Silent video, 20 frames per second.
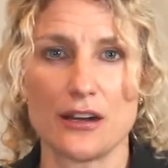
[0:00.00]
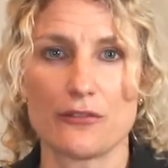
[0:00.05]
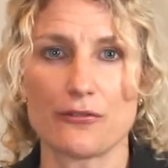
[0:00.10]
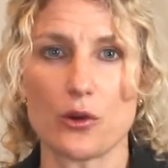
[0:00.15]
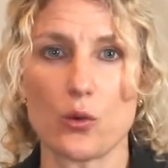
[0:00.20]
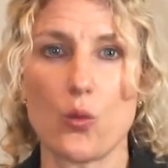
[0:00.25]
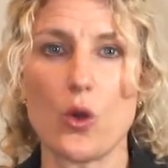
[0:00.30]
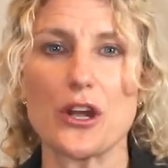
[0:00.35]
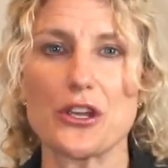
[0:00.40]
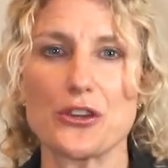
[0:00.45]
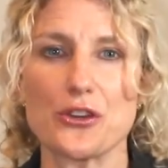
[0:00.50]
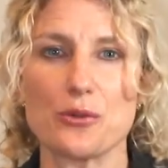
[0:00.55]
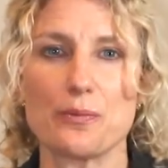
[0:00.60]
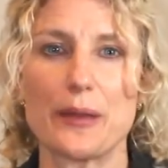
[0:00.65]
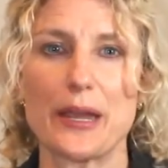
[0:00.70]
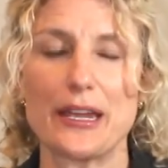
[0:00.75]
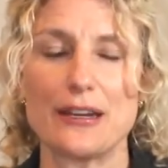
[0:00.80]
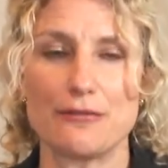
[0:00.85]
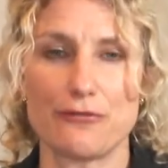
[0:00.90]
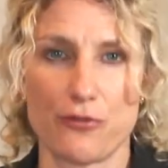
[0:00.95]
for what you
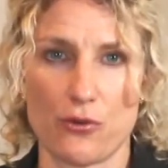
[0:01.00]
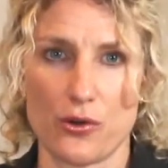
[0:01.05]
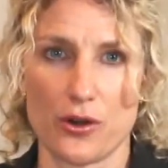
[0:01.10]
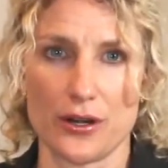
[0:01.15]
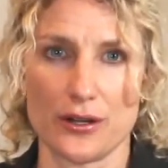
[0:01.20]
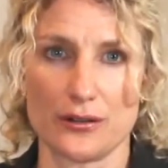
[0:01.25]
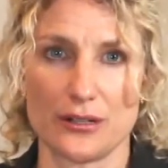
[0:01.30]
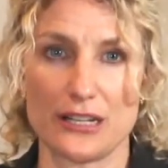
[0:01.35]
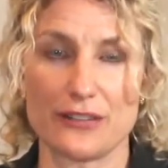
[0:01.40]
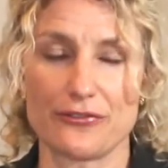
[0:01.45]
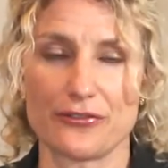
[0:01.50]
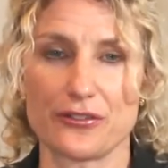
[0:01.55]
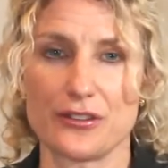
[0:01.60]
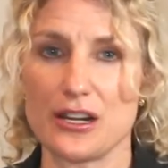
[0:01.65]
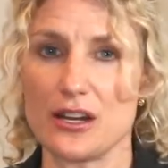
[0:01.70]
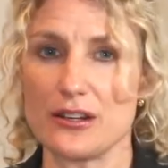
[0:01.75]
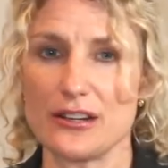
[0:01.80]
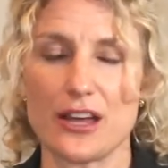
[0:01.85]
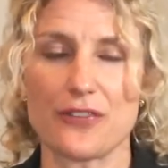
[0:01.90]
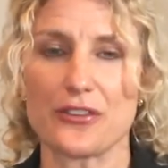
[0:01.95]
paid for it if
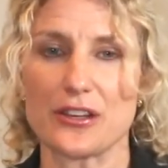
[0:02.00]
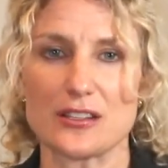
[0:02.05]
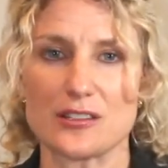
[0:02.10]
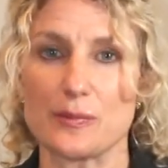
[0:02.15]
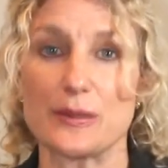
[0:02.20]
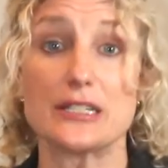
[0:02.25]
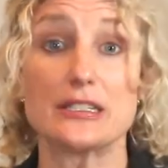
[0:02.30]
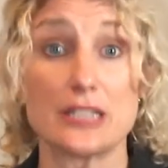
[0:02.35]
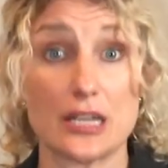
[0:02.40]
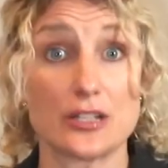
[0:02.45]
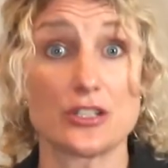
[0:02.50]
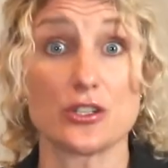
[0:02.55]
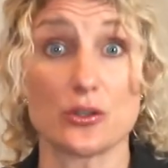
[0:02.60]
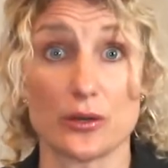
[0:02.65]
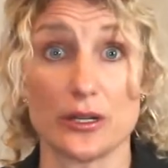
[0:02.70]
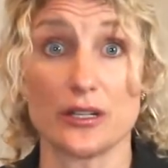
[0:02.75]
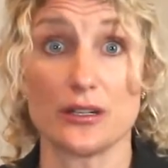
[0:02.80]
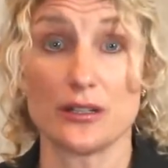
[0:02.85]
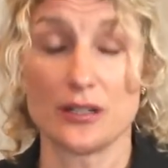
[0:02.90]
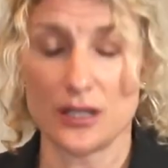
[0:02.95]
nothing's been done to
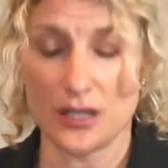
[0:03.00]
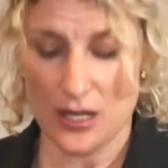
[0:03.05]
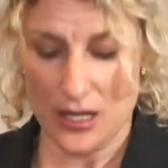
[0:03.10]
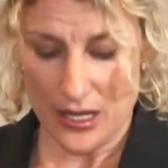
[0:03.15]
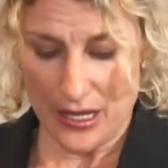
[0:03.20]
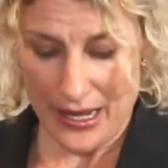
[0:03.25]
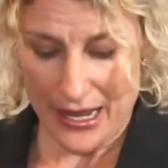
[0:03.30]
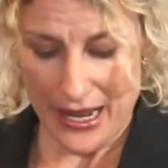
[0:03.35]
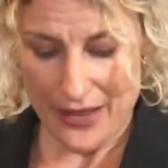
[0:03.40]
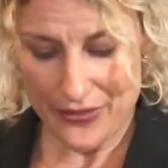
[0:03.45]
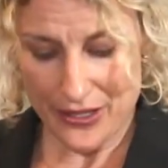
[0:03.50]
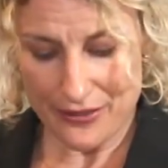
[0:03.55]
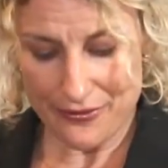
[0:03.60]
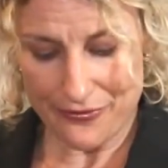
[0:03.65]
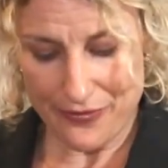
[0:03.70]
it. And then